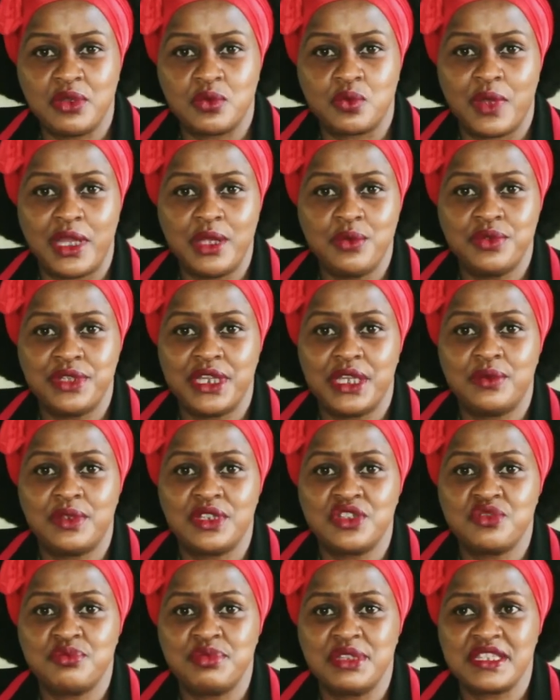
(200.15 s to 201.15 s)
Why would I want
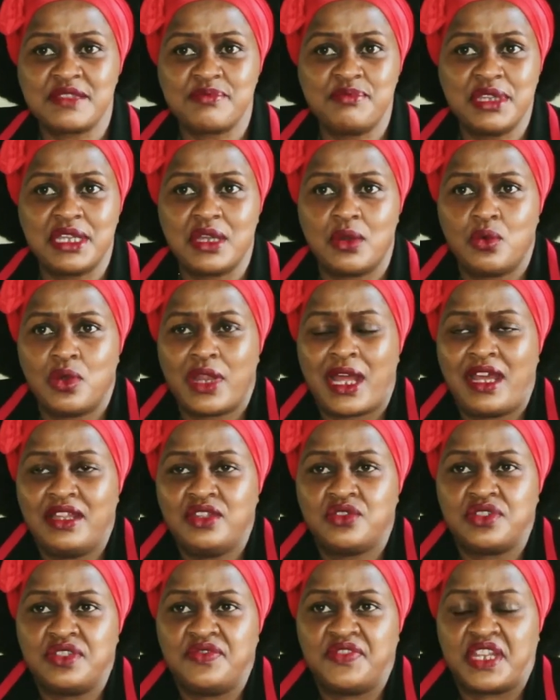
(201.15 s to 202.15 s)
to be a speaker? Well, I
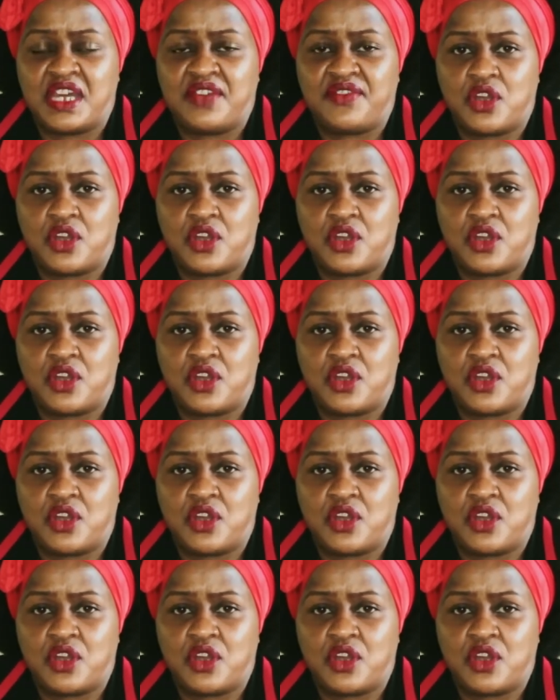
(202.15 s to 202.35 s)
don't even have a